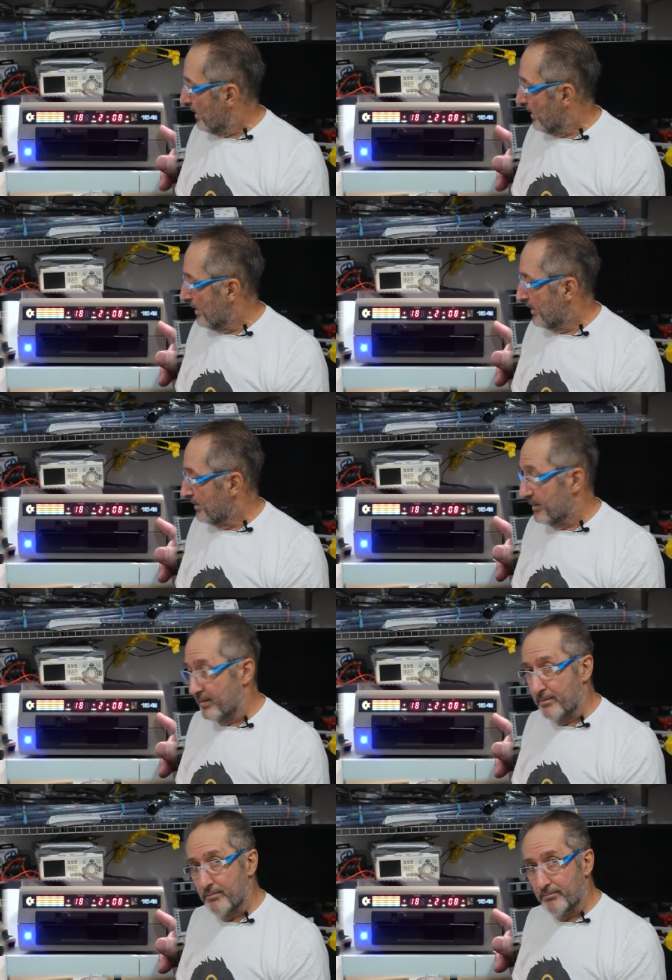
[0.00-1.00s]
and
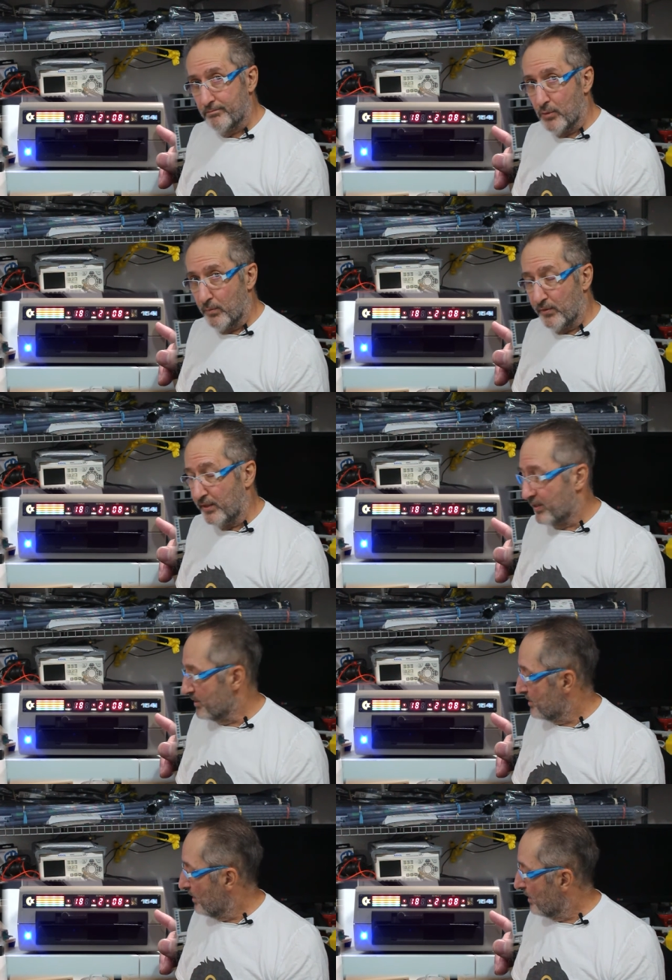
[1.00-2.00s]
hopefully you
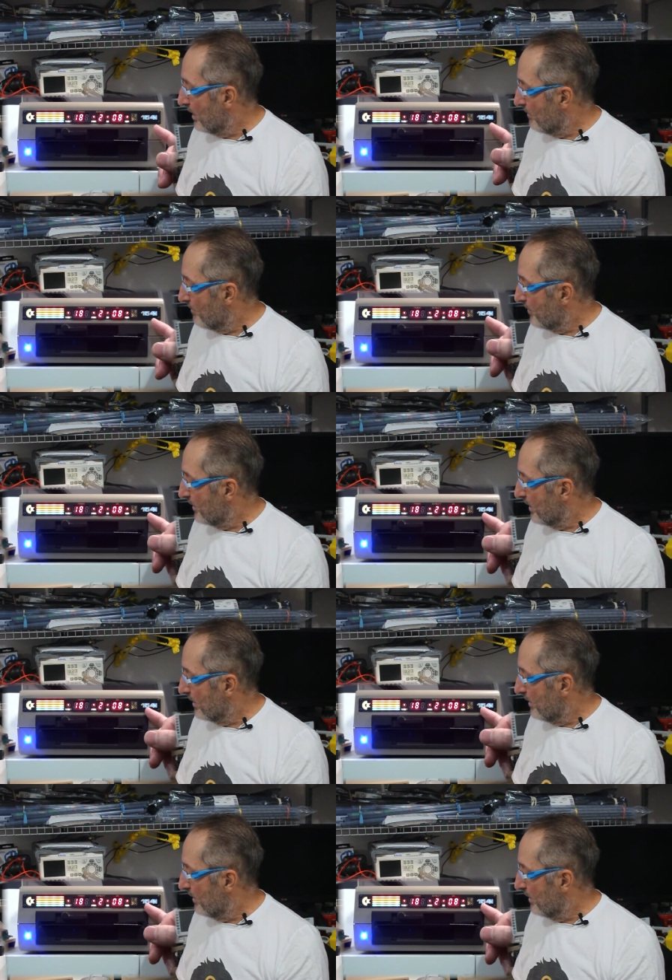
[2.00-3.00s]
can see that
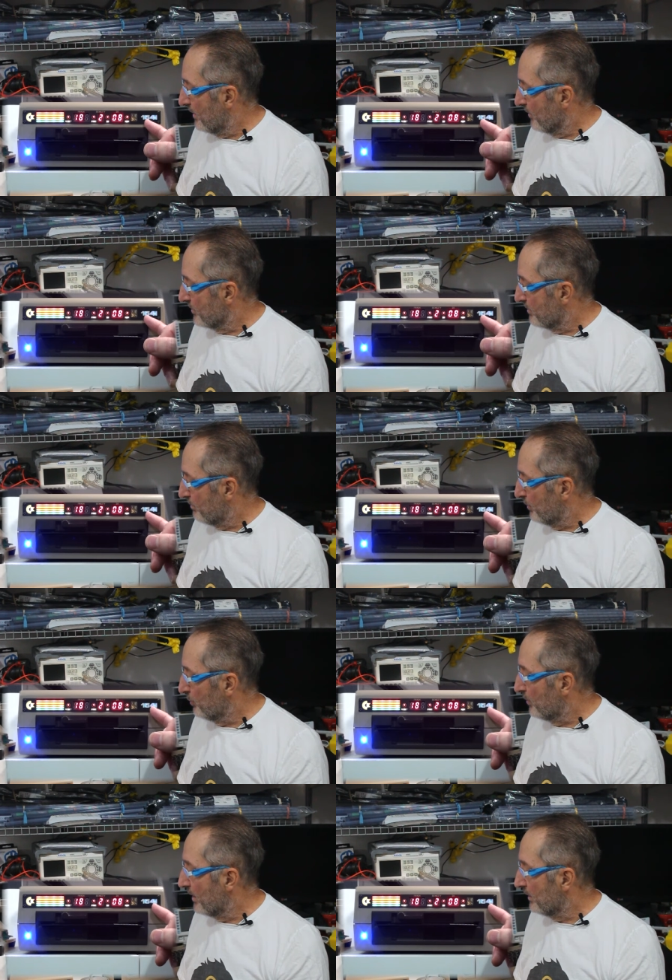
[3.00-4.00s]
there is a
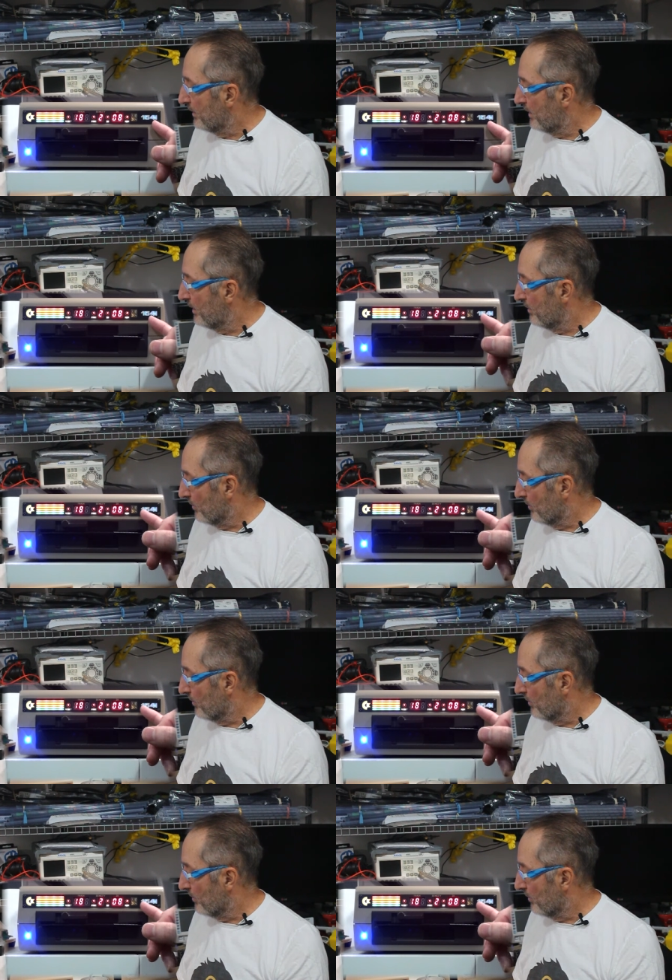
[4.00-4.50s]
blue LED,